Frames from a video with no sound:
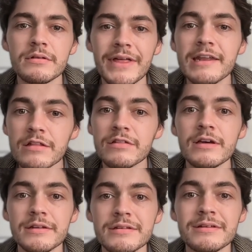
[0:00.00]
That is
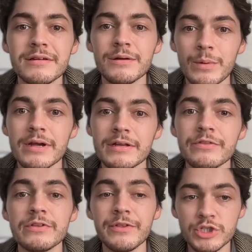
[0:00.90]
it, right?
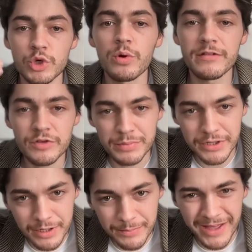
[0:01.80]
The, the choice to
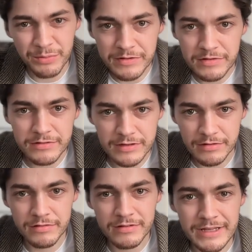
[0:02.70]
put up that
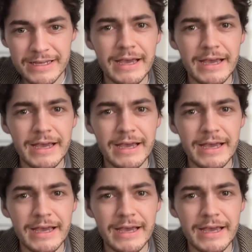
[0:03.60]
resistance